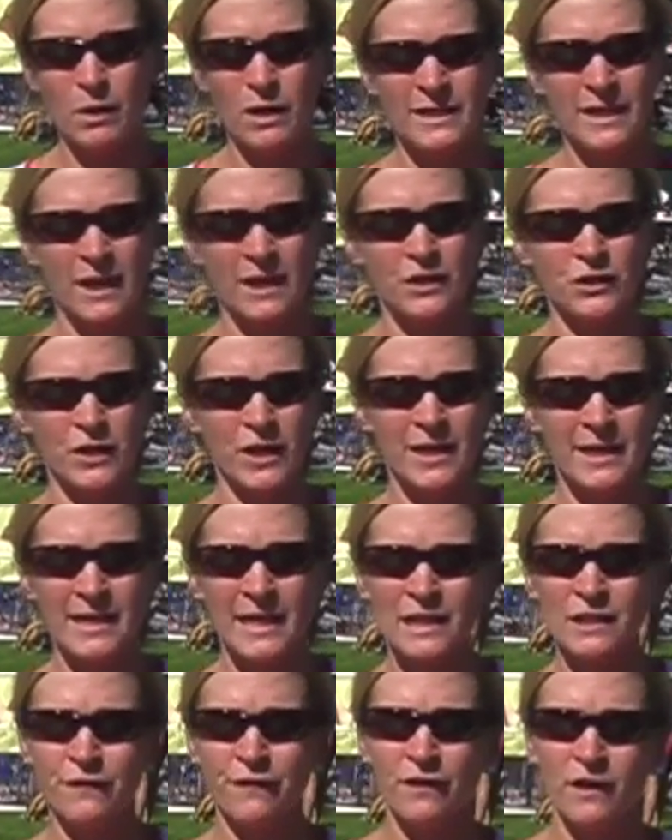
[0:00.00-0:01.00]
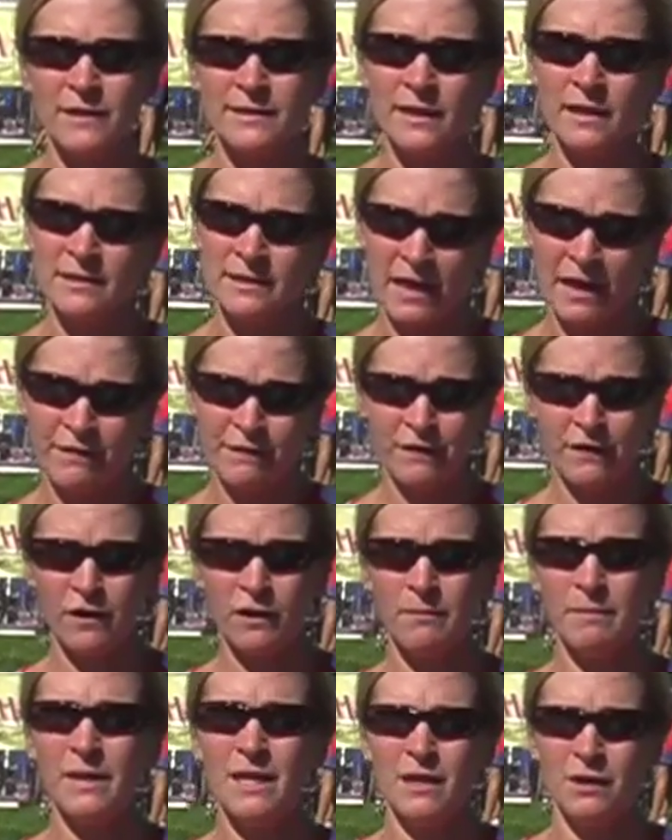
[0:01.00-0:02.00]
I worked on a trading desk for a sell-side
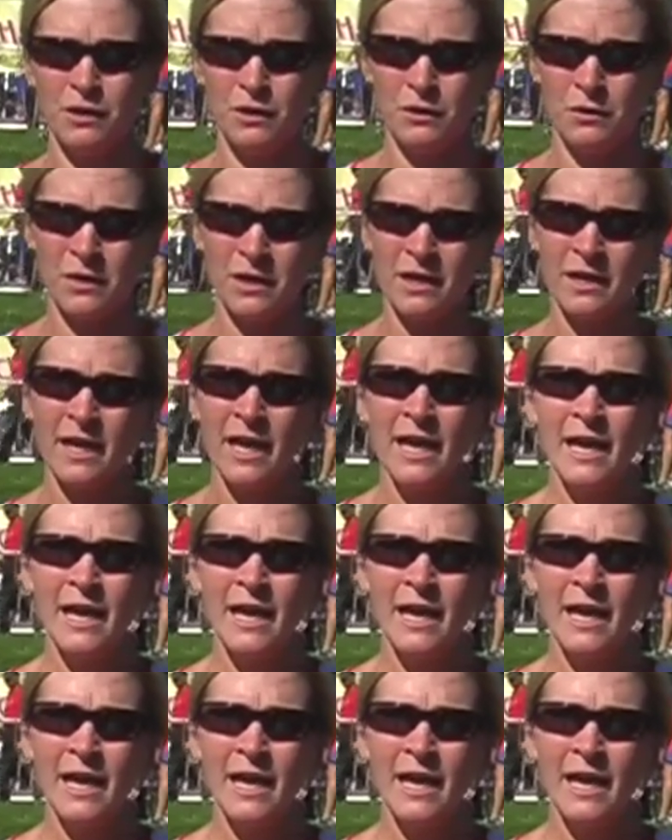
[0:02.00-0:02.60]
firm in New York.